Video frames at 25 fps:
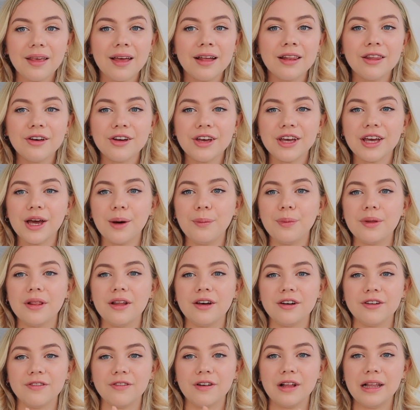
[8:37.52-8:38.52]
looking up a
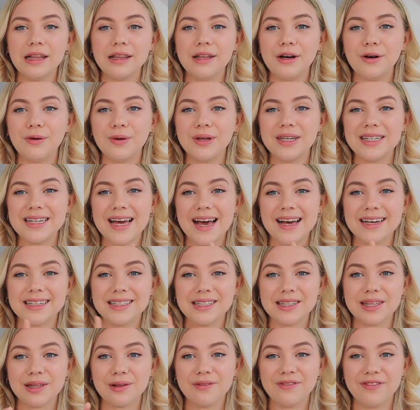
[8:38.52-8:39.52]
lot of Chloe
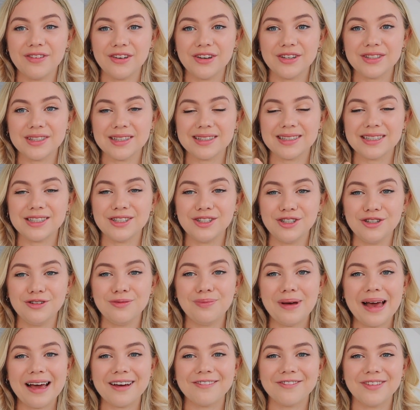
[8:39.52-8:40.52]
Tess versus Drew
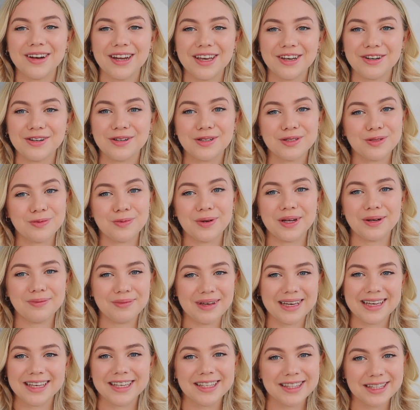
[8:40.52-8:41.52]
bag videos when
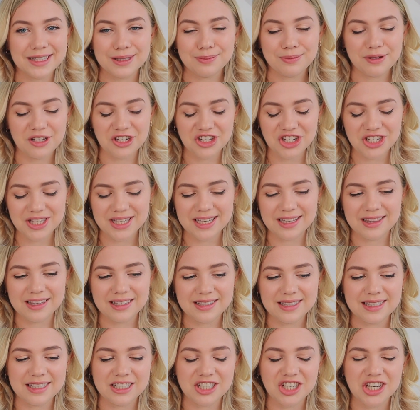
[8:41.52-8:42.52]
making this purchasing
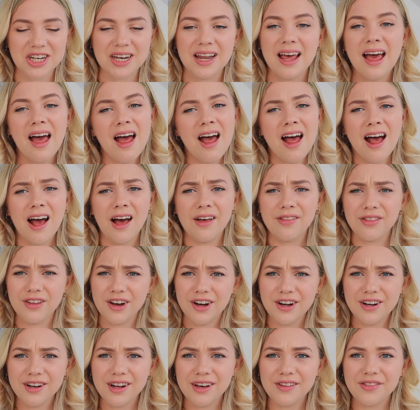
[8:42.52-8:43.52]
decision, and
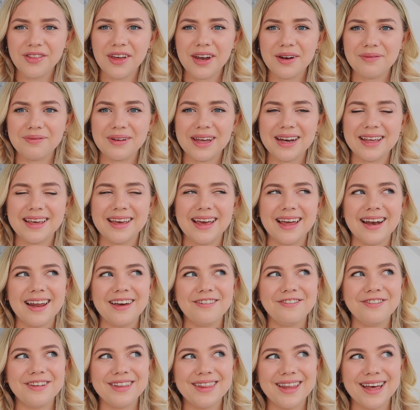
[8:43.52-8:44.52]
there are not that many. And
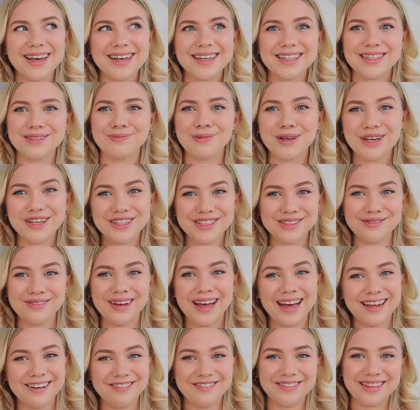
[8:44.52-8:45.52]
I feel like it's because I'm
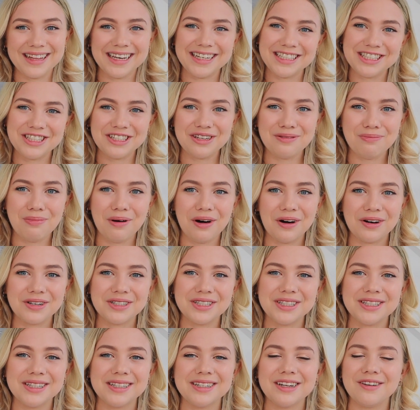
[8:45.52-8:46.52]
kind of late to the
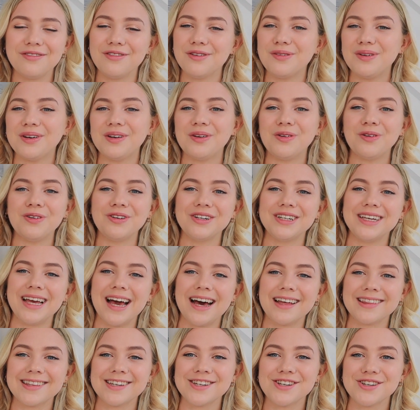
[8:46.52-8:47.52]
party and everyone already
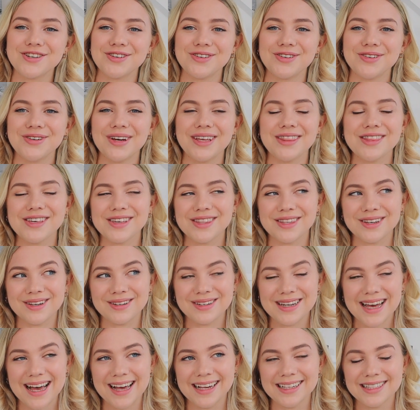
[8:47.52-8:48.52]
had the Drew and the
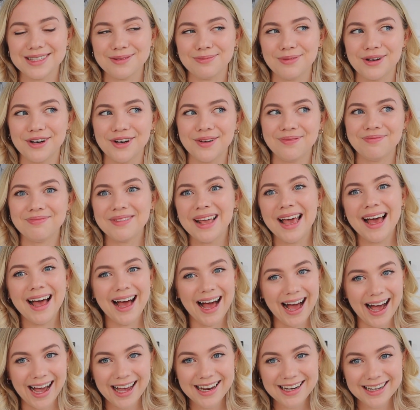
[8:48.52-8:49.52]
Tess, but
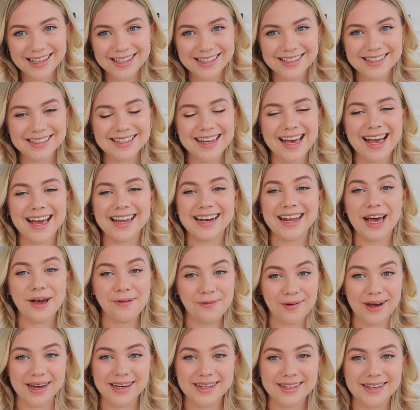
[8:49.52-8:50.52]
I didn't, and I
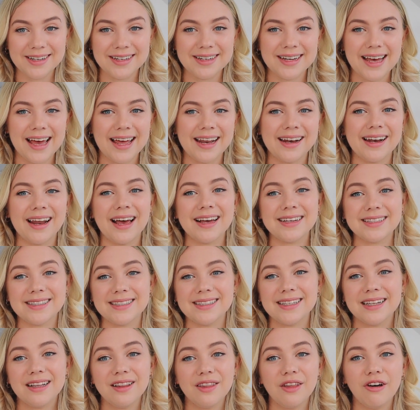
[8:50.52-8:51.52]
waited, and I
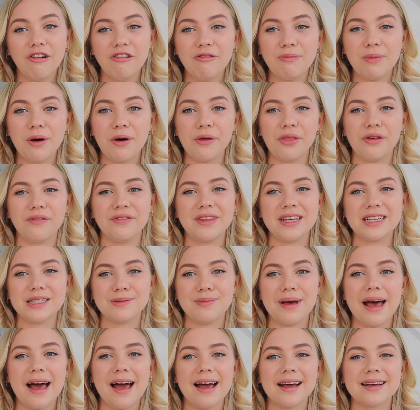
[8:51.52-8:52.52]
still love both of these
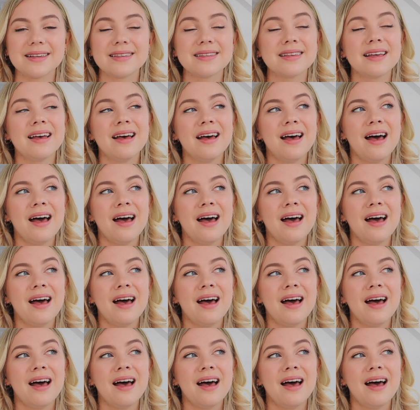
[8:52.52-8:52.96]
bags.